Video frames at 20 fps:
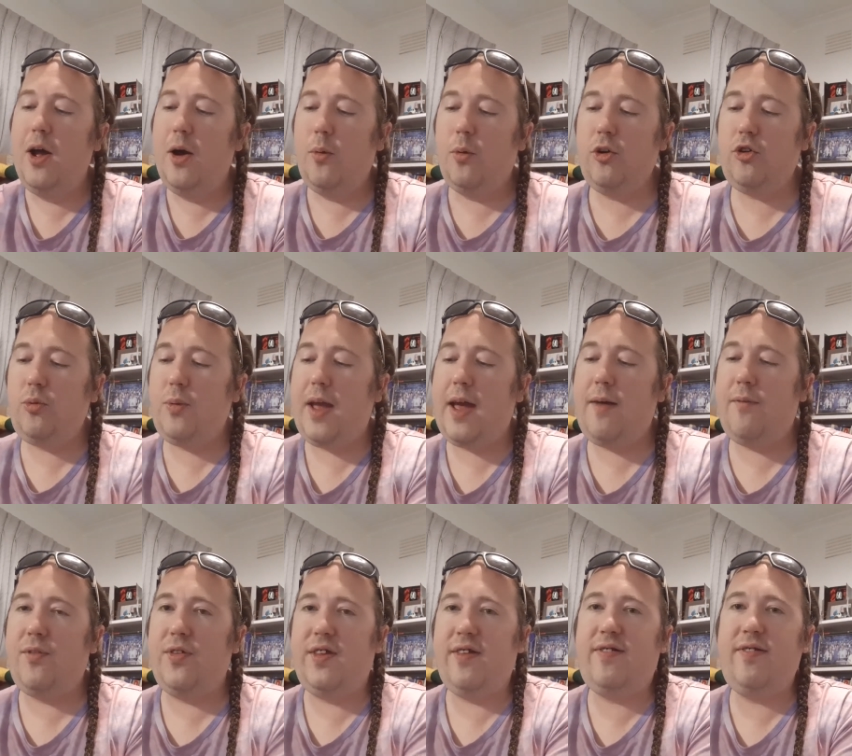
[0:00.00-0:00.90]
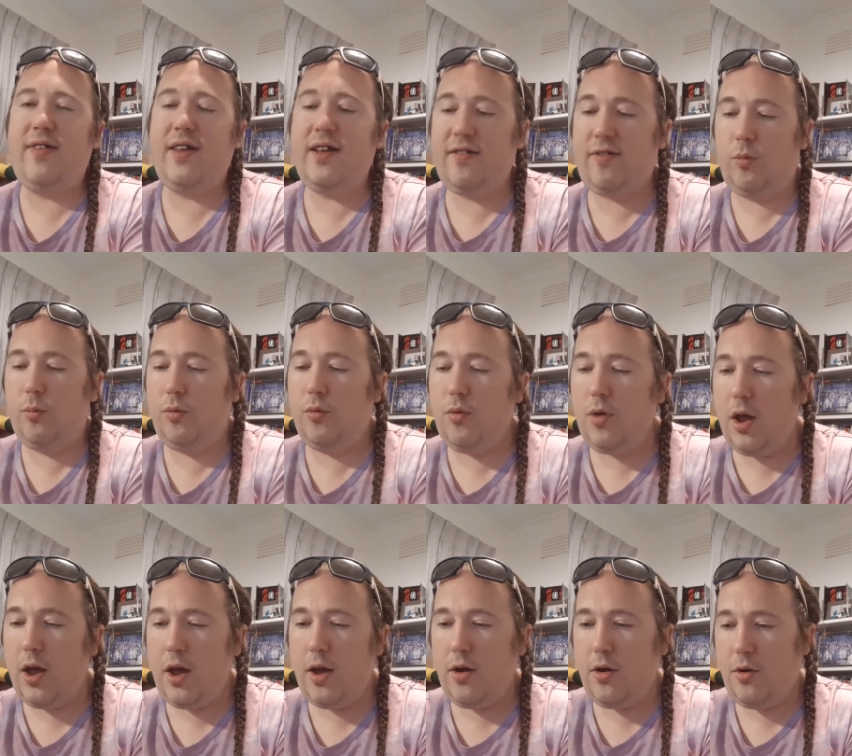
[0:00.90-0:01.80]
What do we have for the sixth?
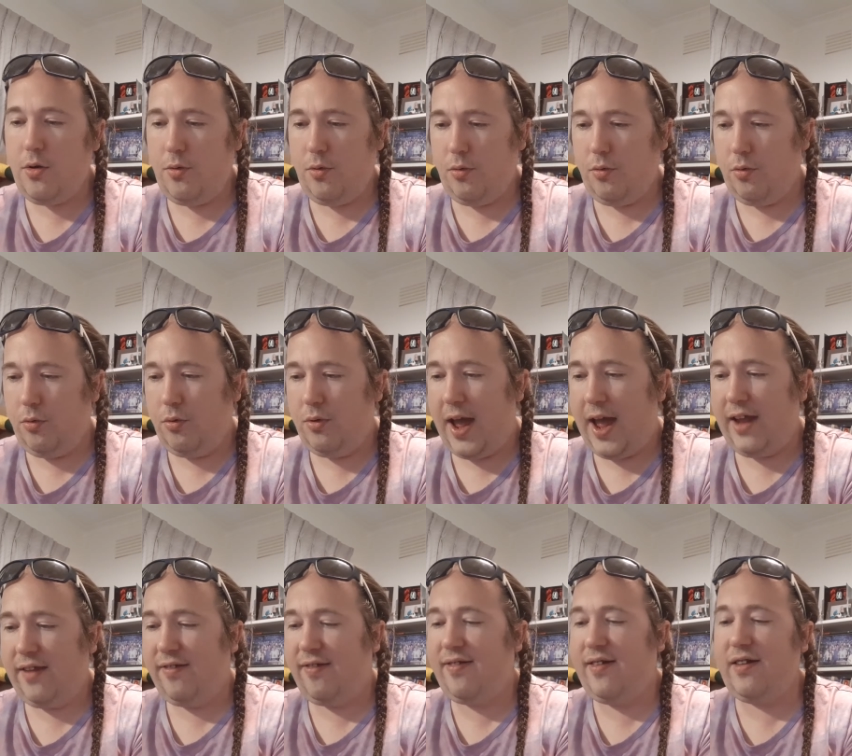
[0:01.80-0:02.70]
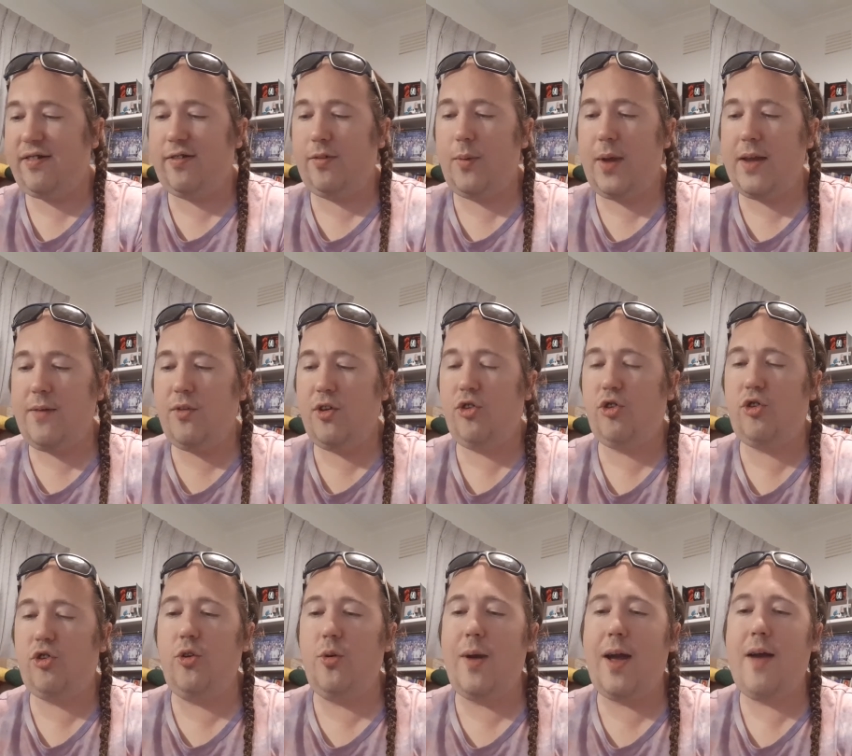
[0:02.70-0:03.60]
Woo! And sixth
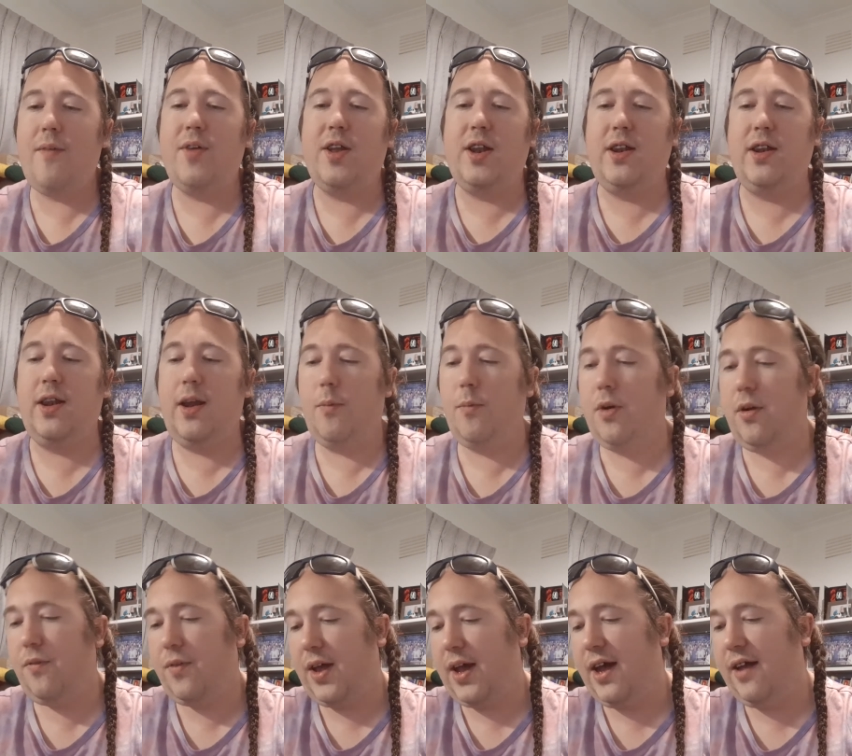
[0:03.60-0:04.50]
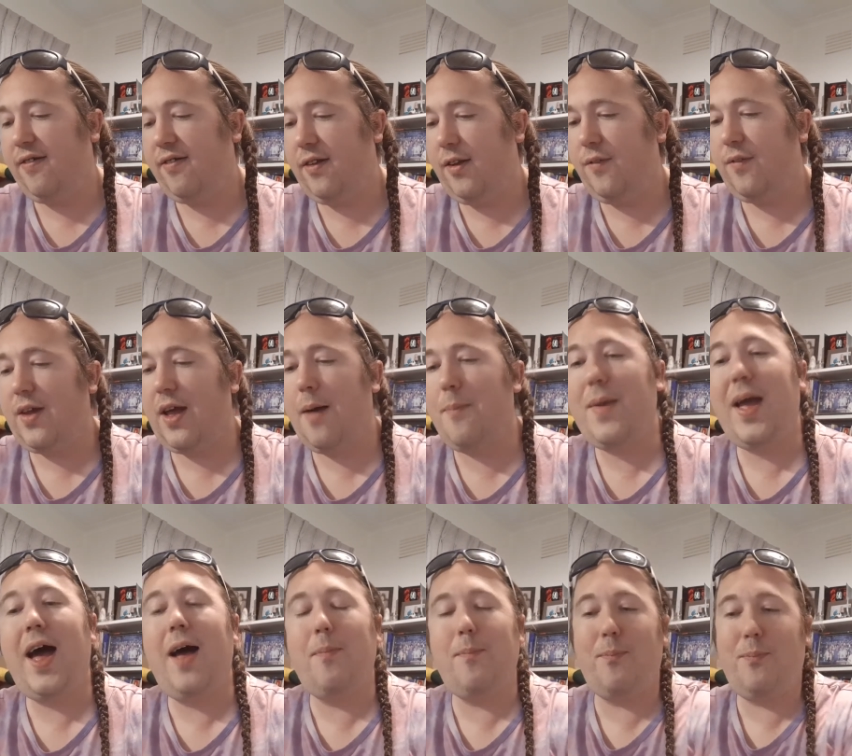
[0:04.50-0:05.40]
wavers, you have a number of cards that have come
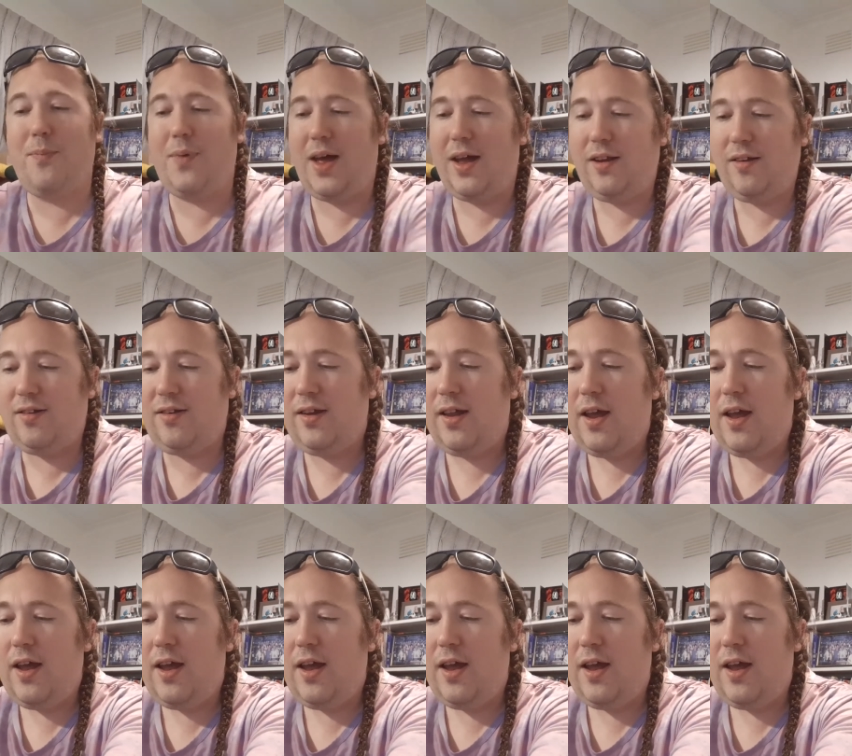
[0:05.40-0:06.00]
out, but